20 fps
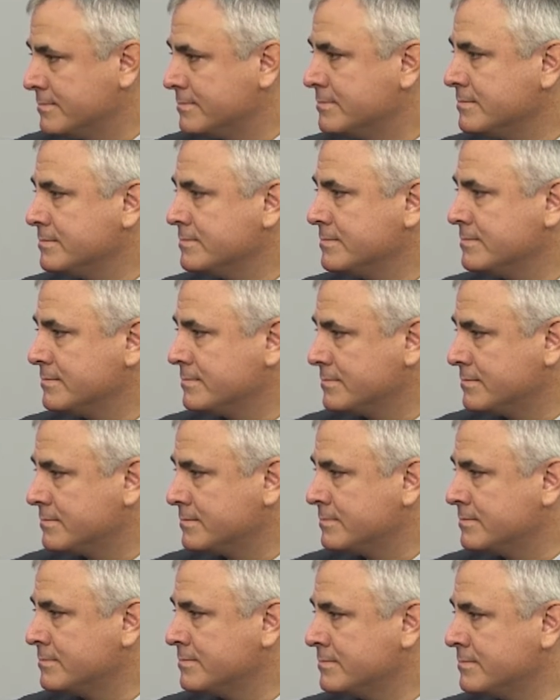
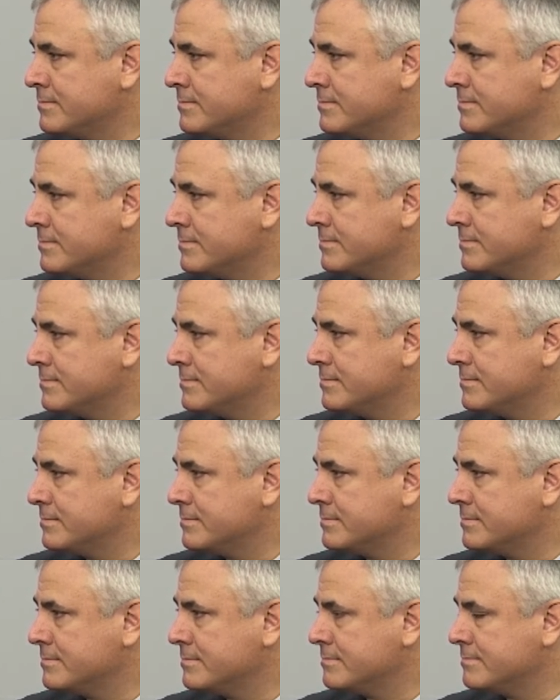
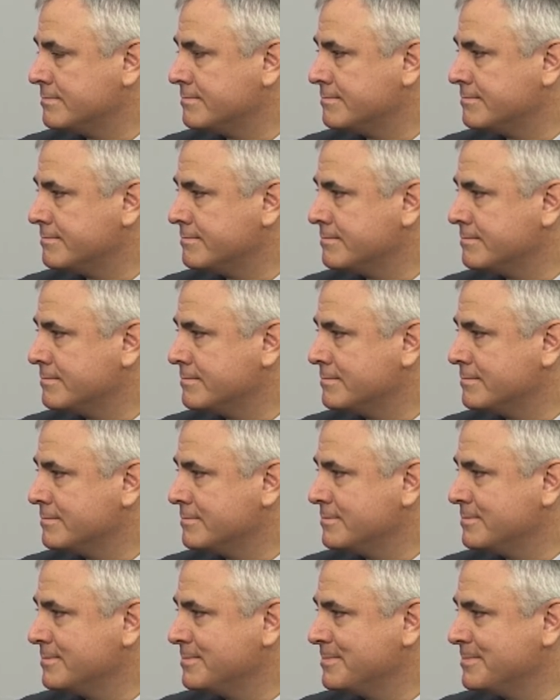
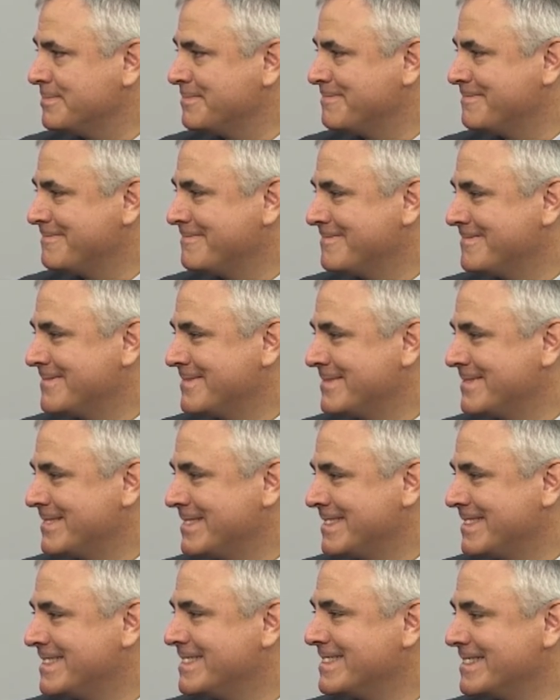
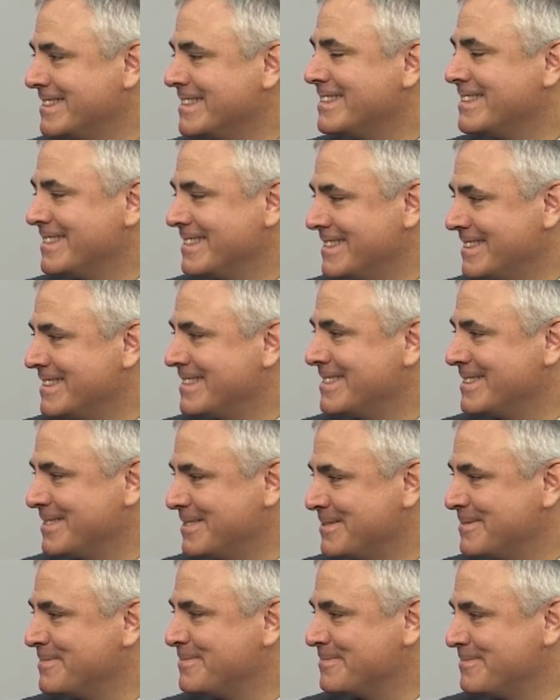
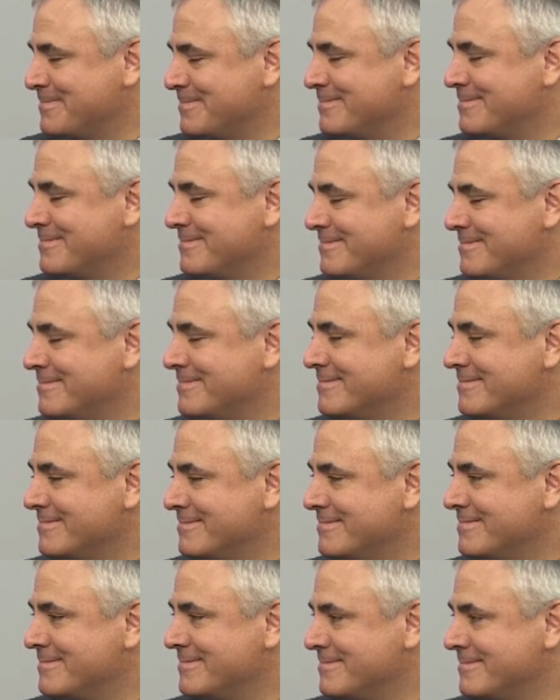
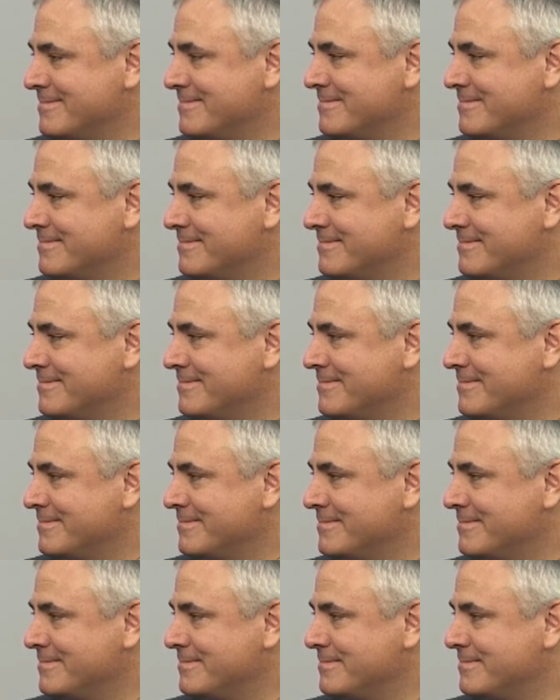
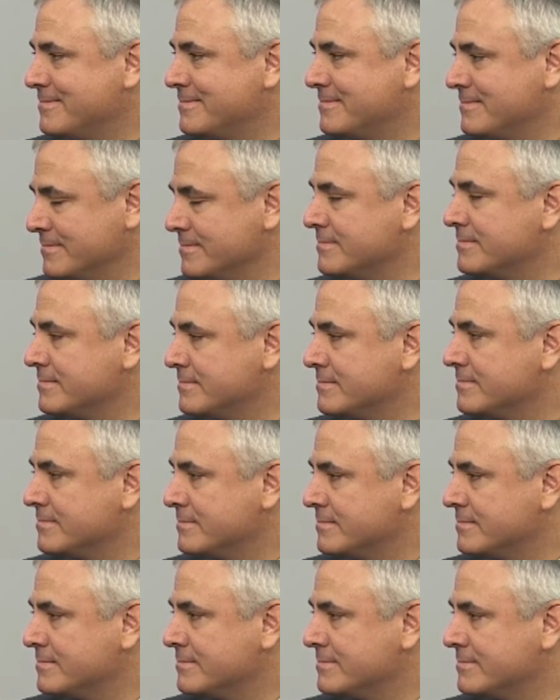(silent)